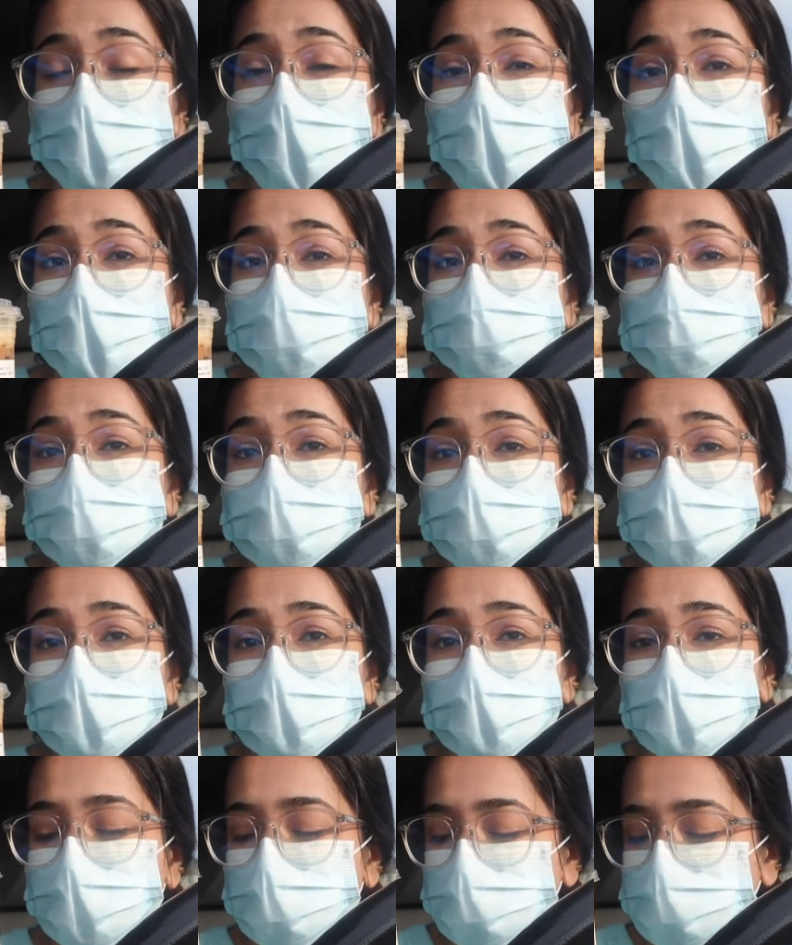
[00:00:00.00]
I asked for
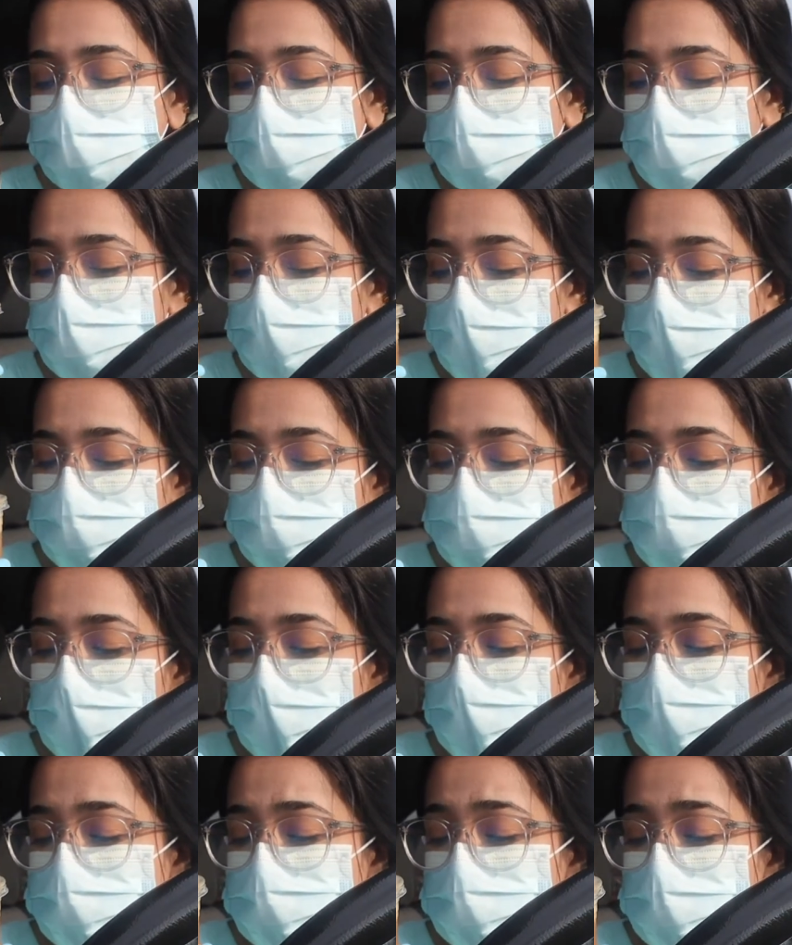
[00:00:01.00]
one sh less
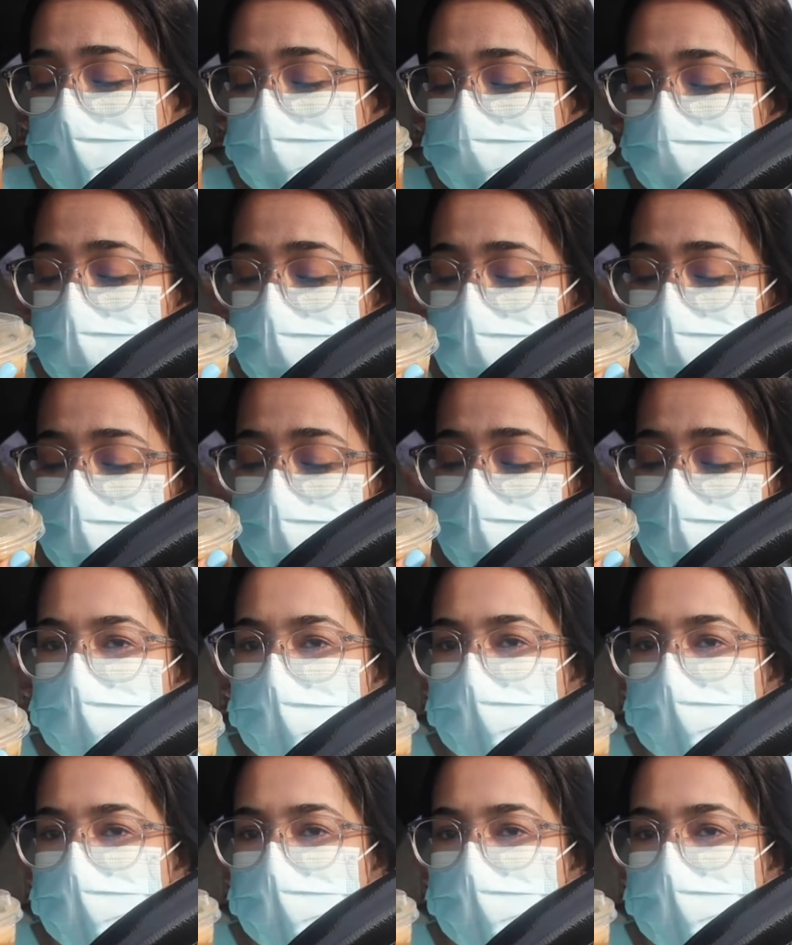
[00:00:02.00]
shot espresso.